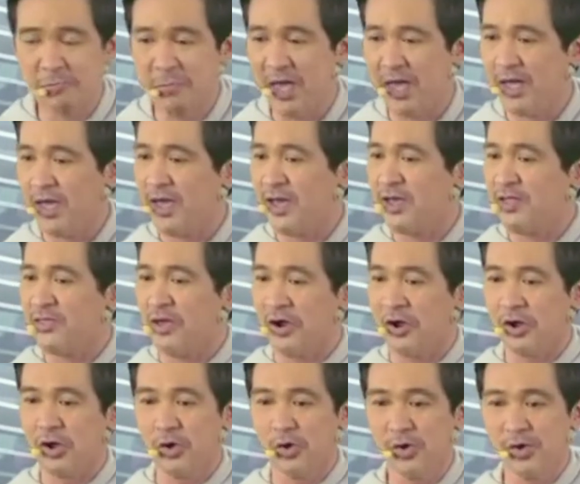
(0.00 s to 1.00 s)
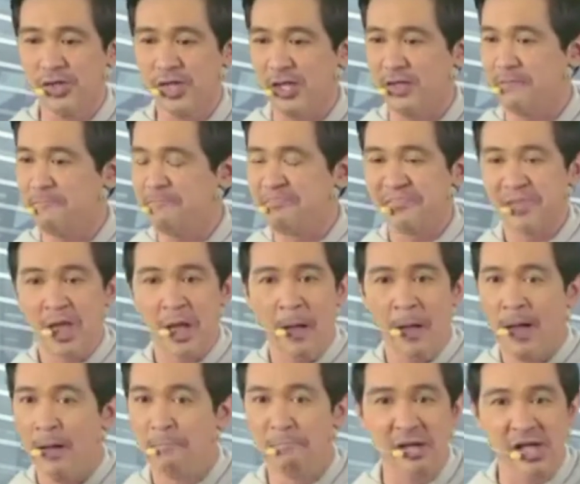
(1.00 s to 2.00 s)
speaking, they're good in
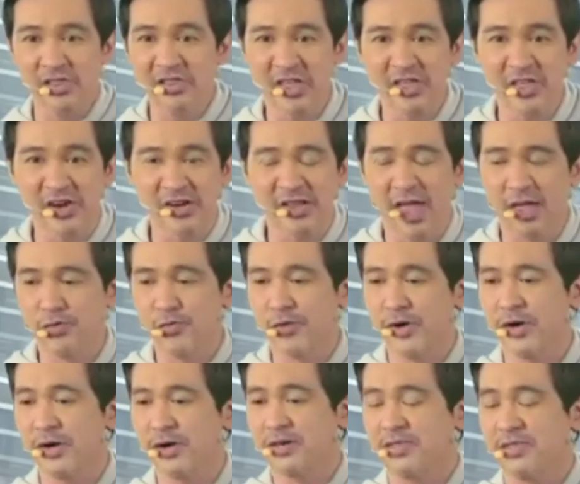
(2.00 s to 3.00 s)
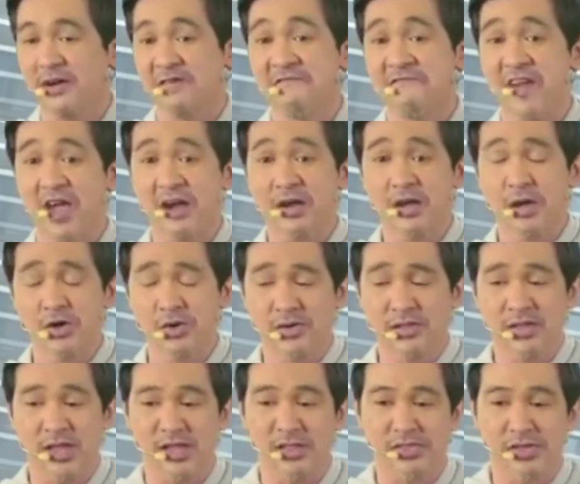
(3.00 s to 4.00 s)
building their network, they're very
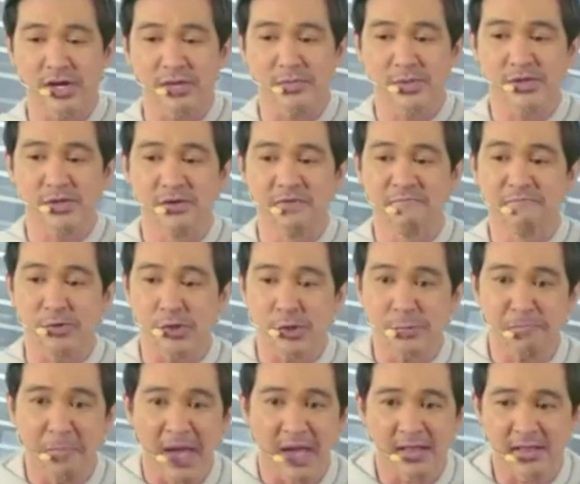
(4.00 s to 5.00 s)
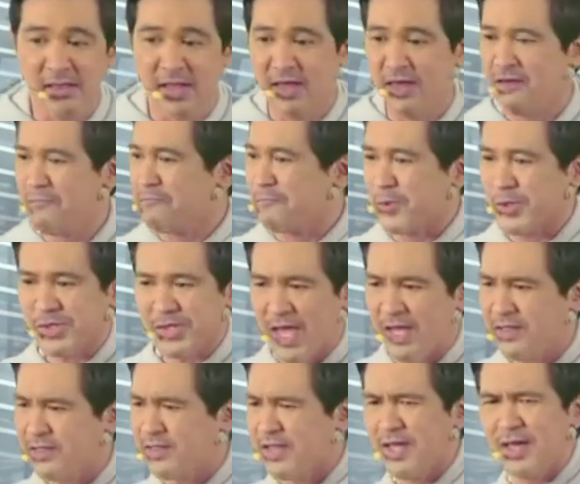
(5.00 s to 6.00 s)
good in terms of prospecting,
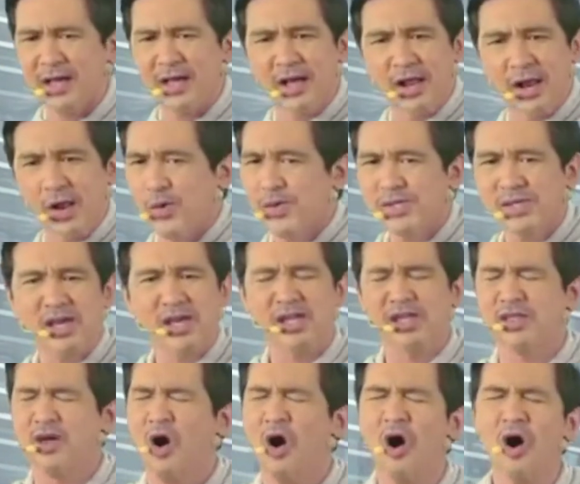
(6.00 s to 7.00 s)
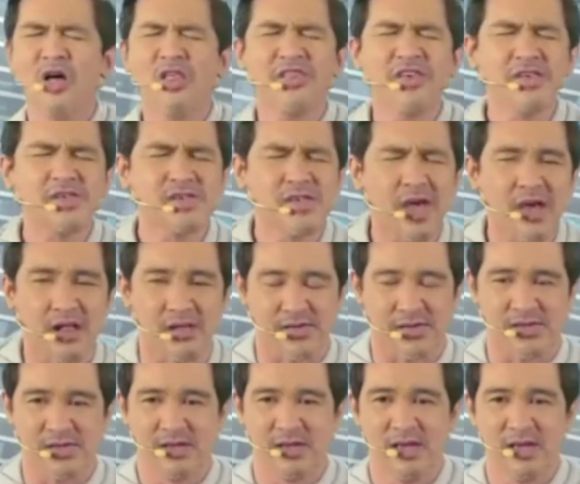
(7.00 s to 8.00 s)
presenting, closing, and all these
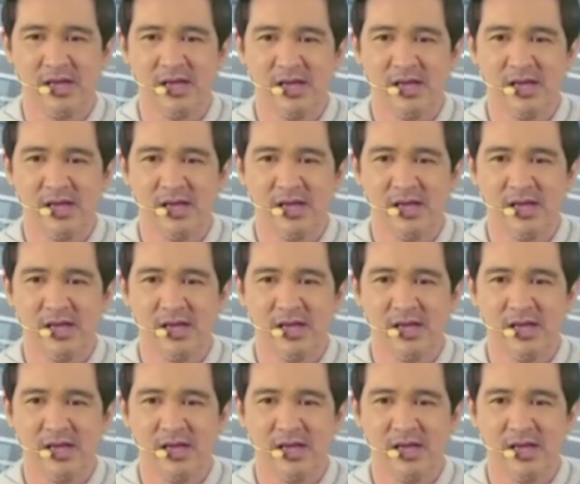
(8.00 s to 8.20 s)
skills.